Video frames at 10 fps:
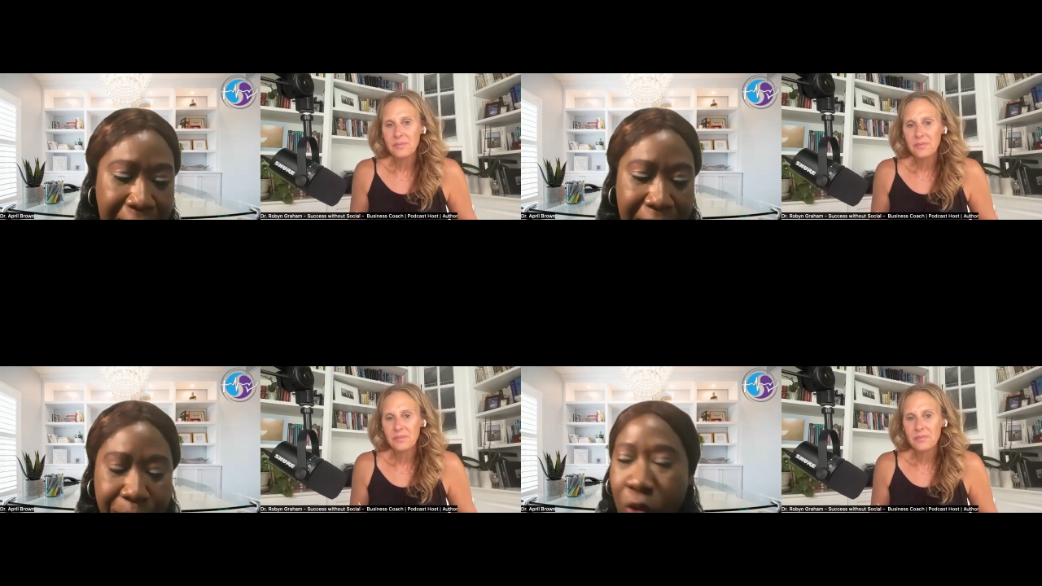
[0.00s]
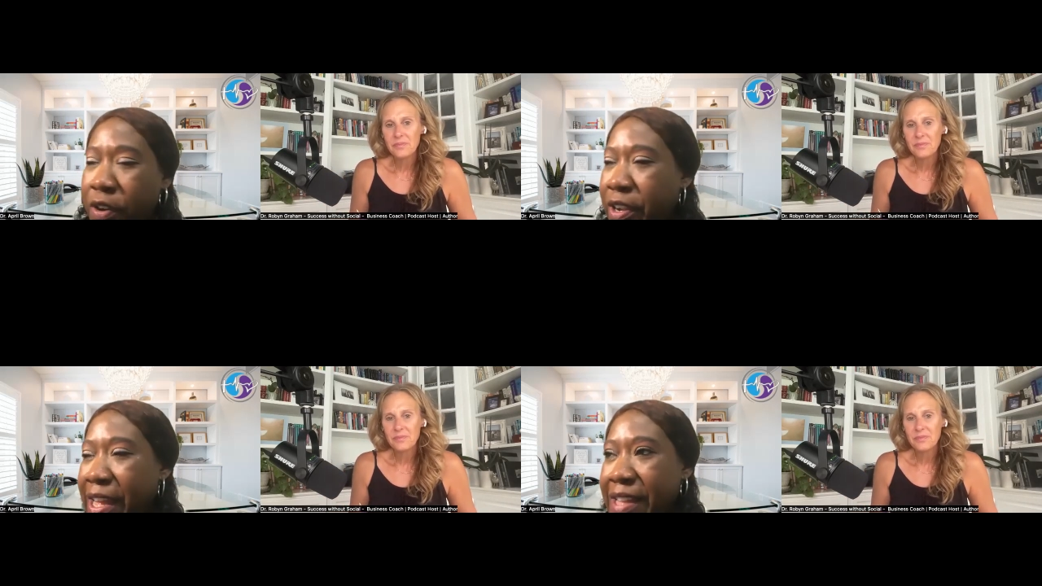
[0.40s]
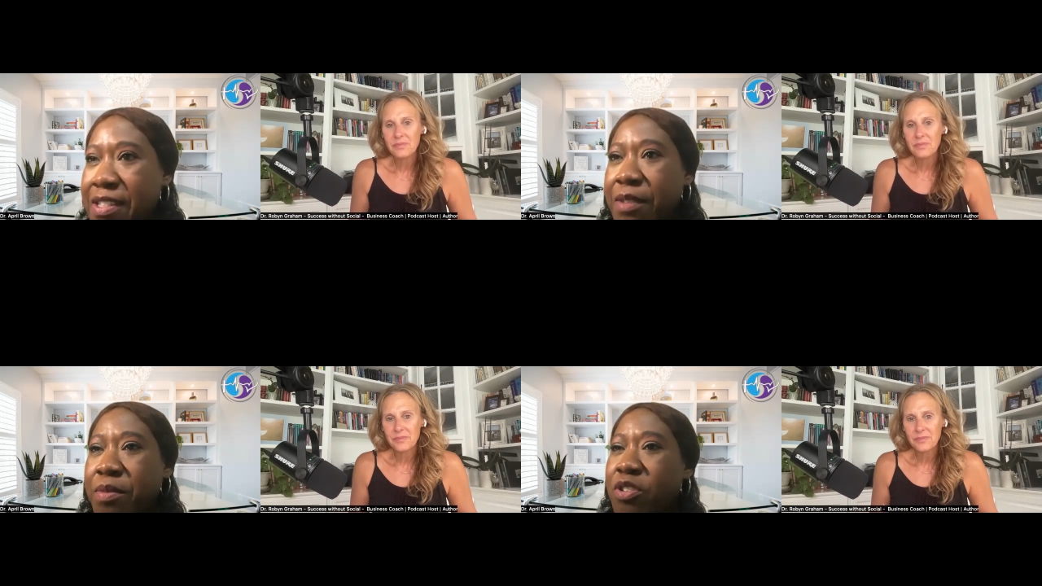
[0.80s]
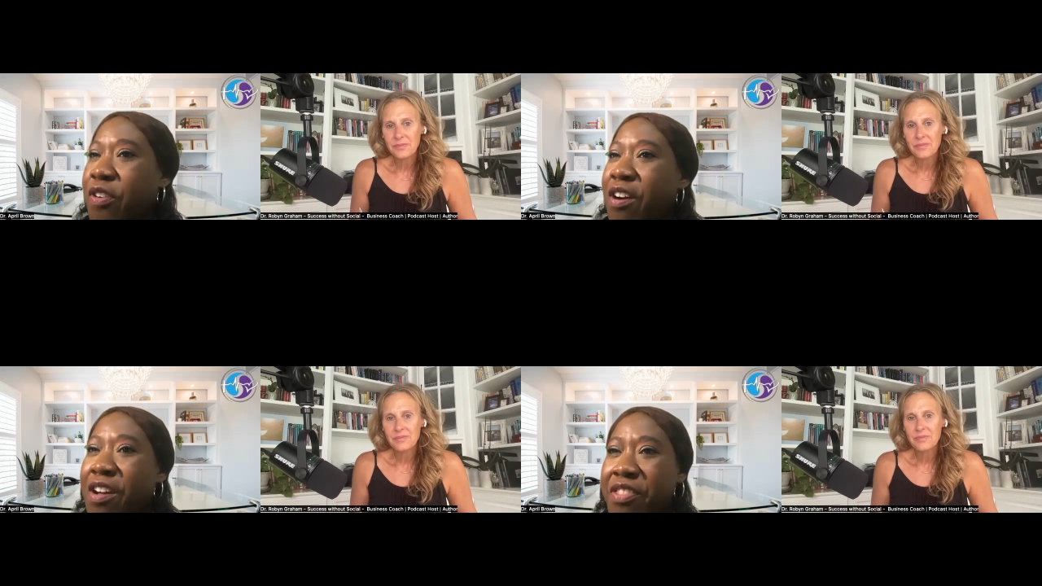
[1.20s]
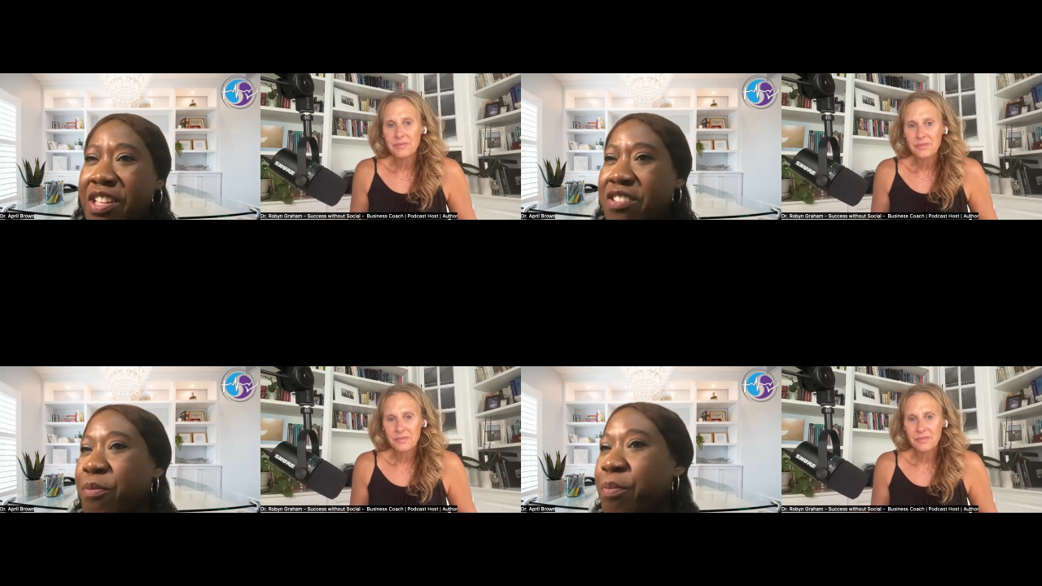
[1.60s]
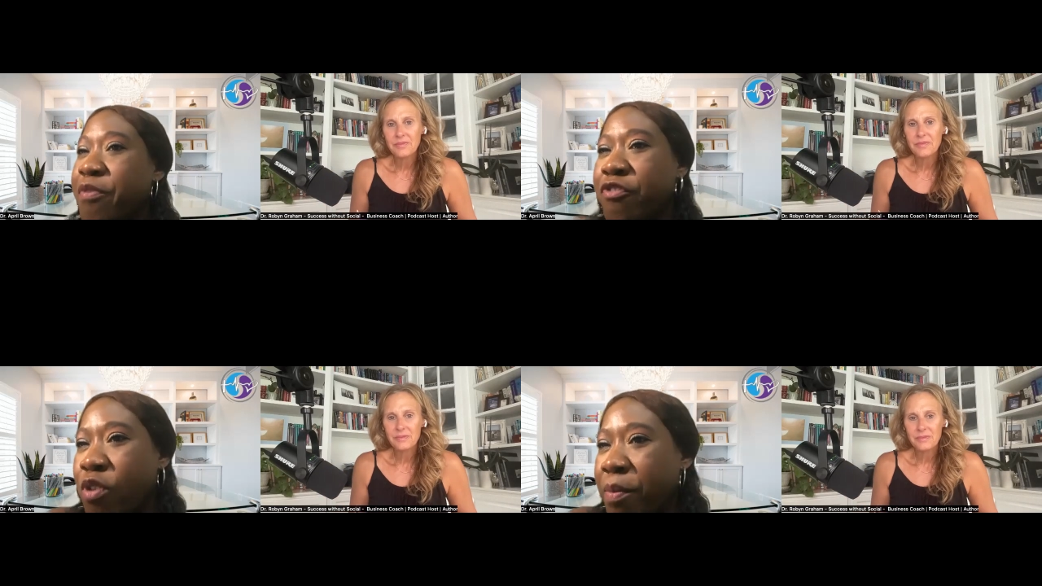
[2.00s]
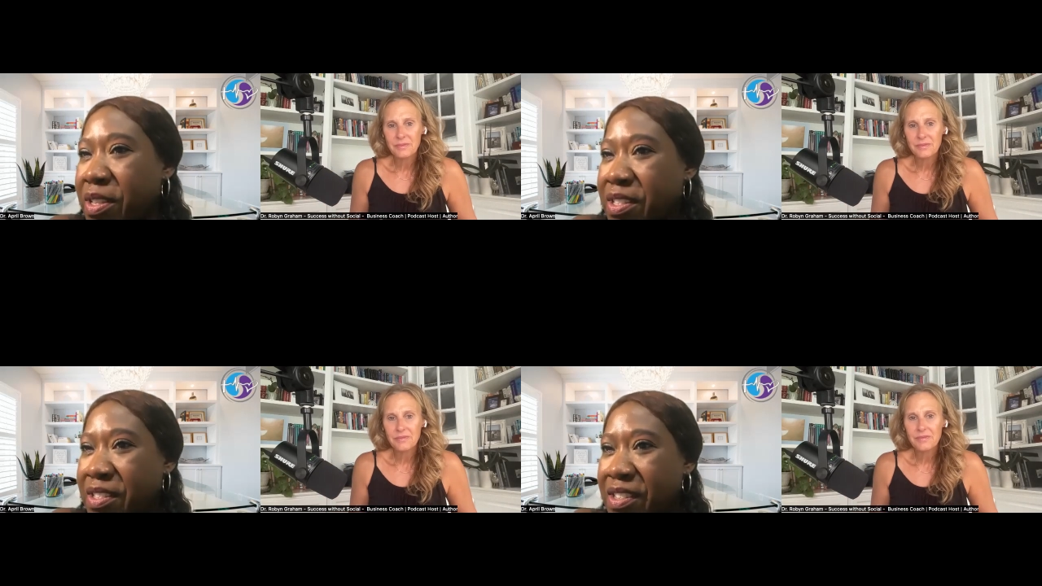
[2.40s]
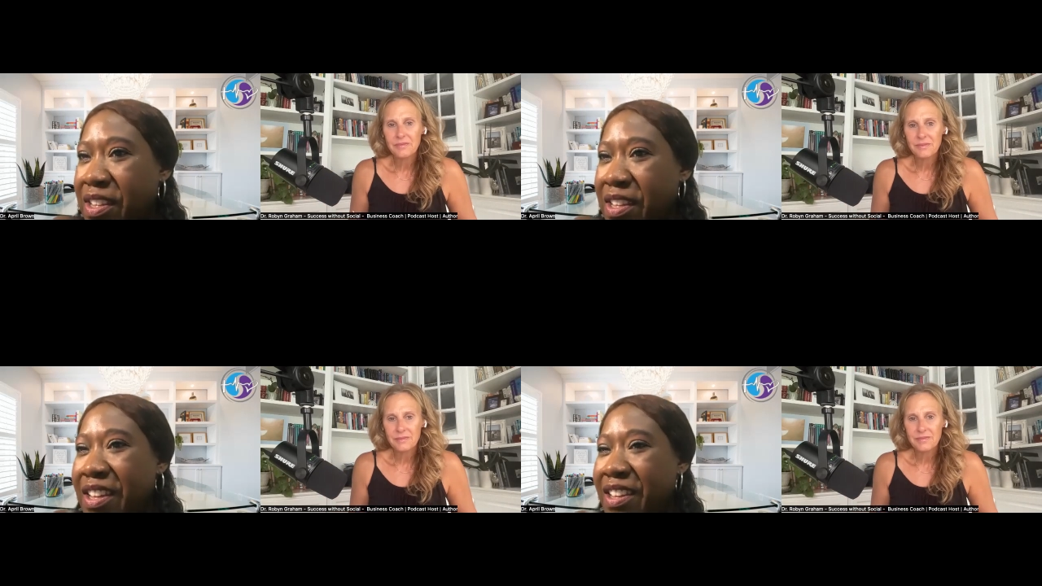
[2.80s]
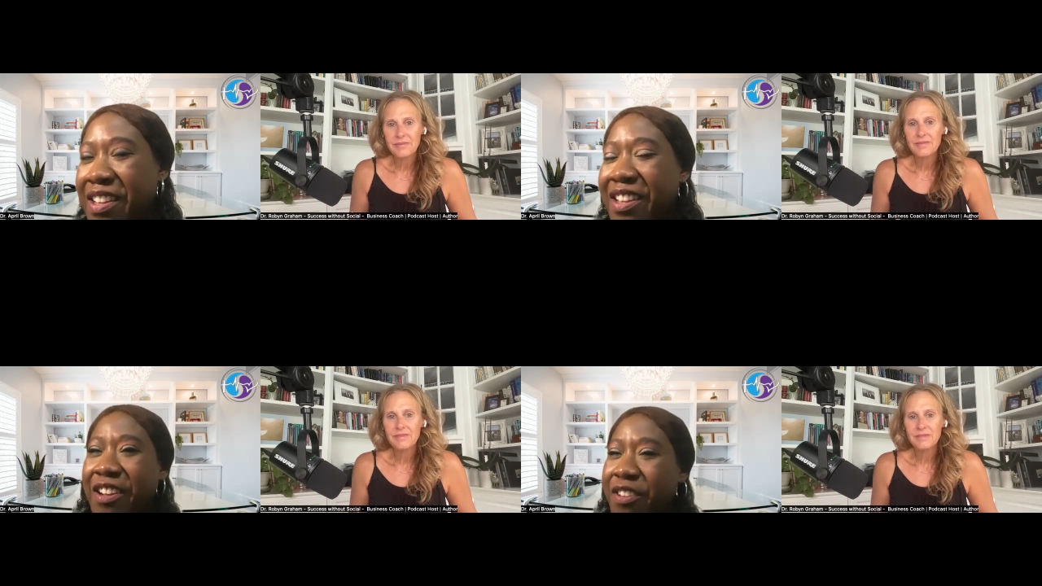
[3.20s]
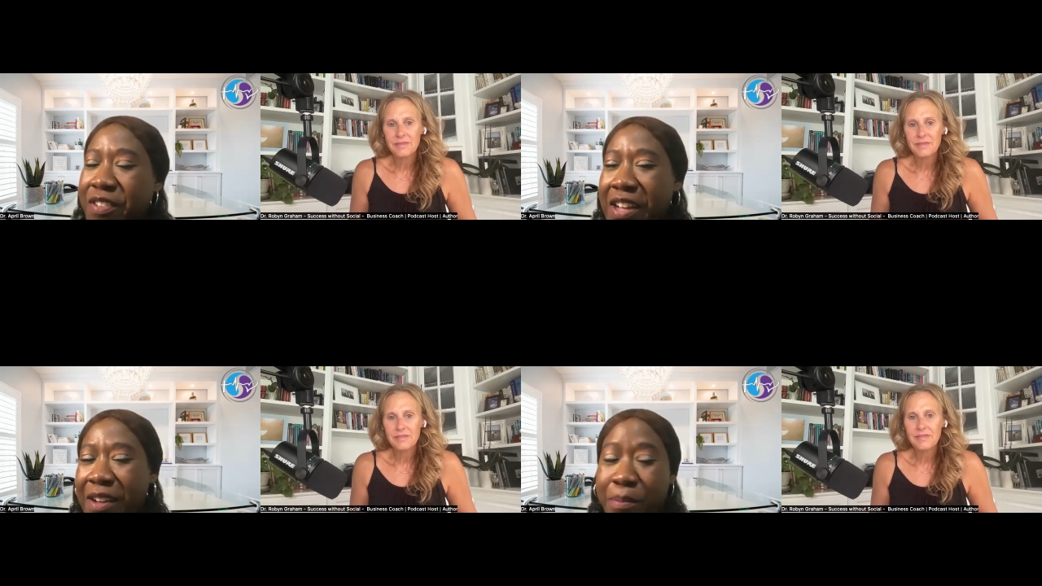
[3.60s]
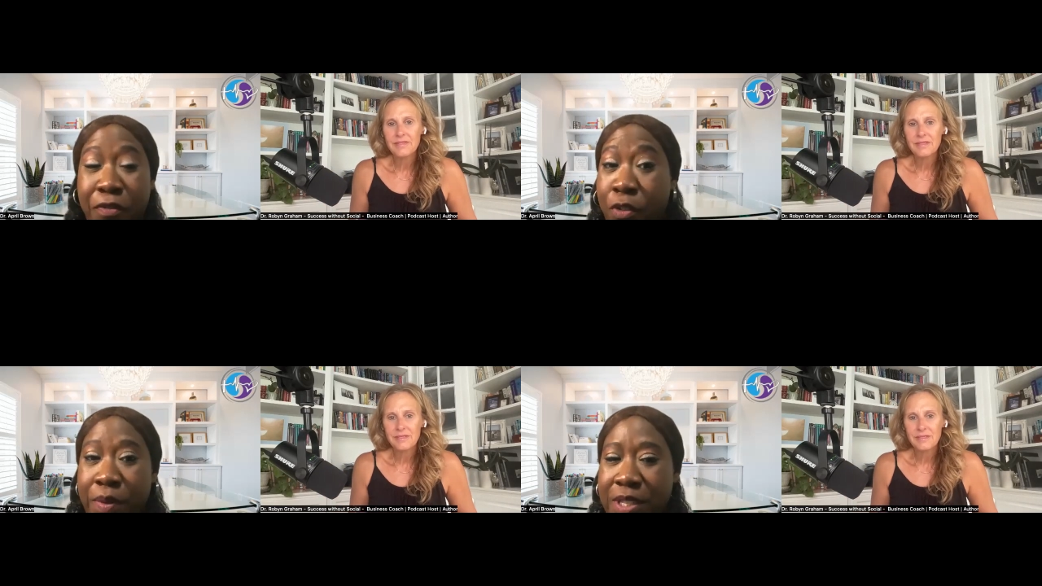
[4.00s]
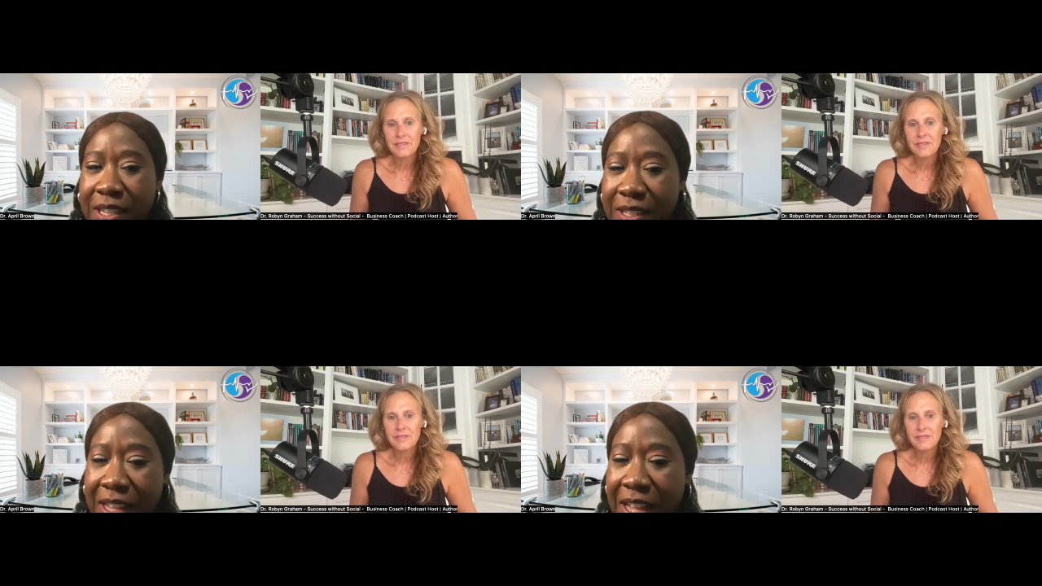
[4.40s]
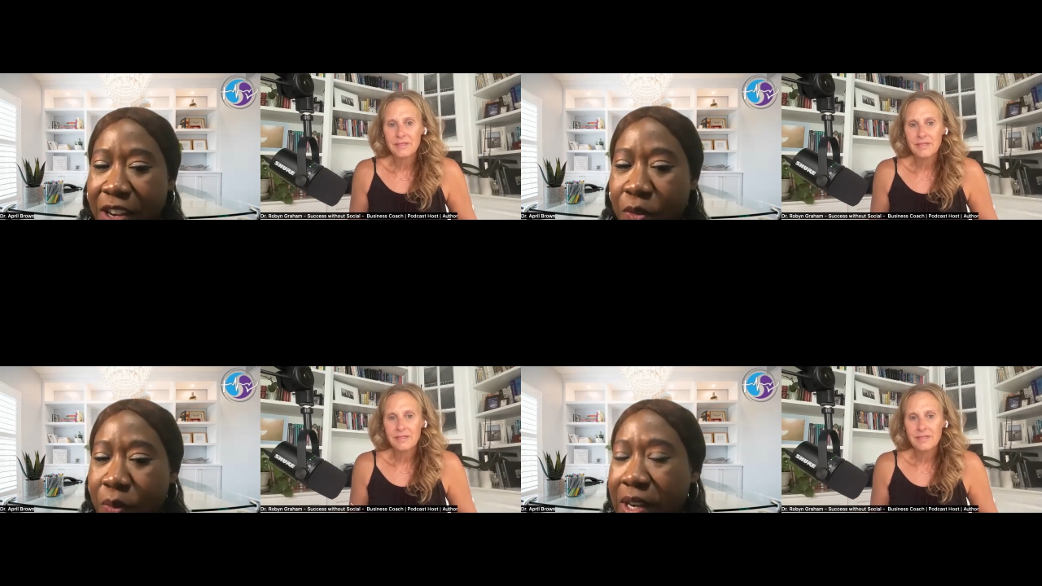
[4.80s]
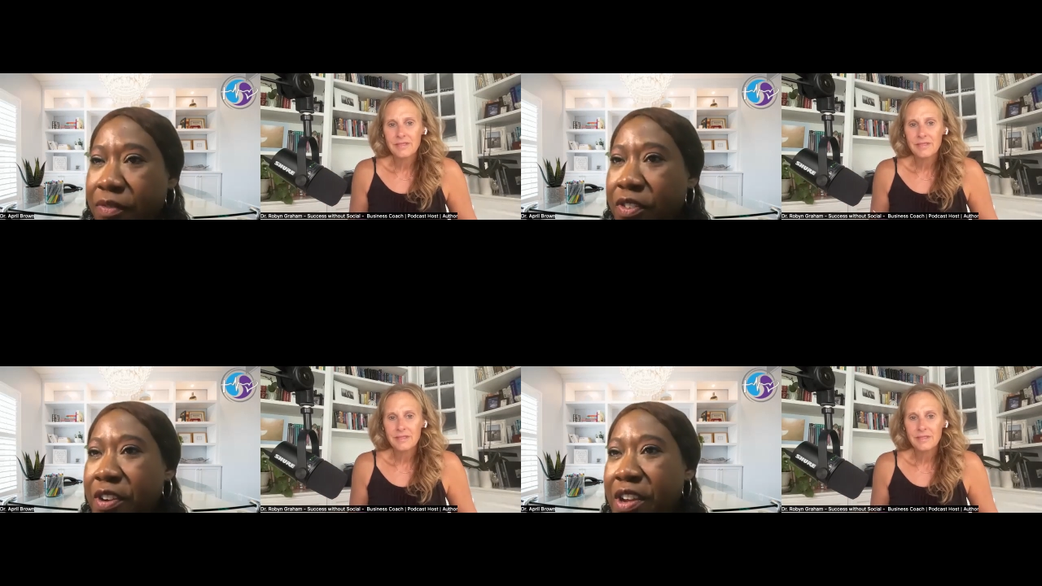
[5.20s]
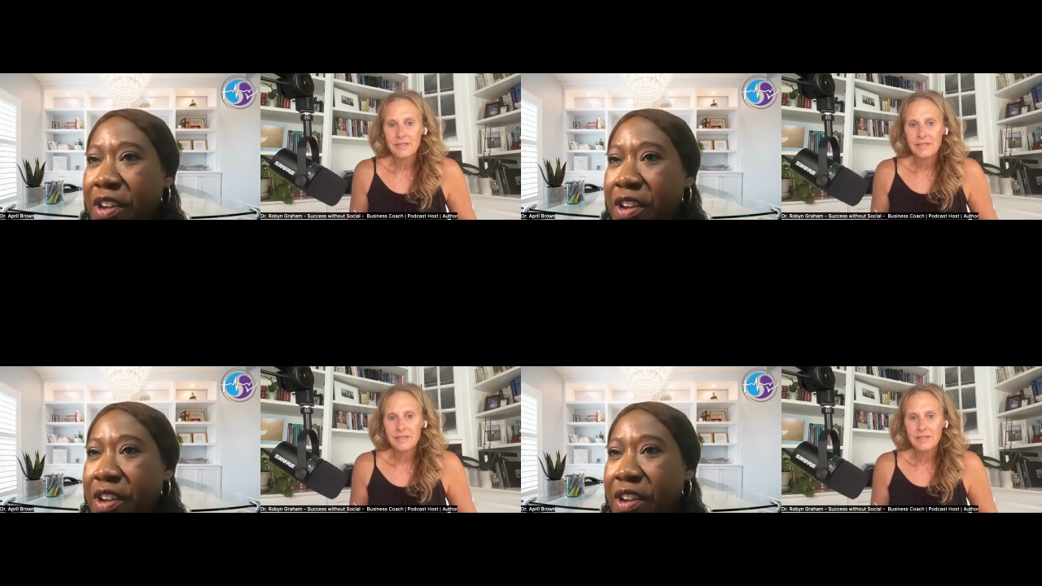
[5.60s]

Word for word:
Speaker 1: orgasms or others or performance, you know, performance anxiety or whatever.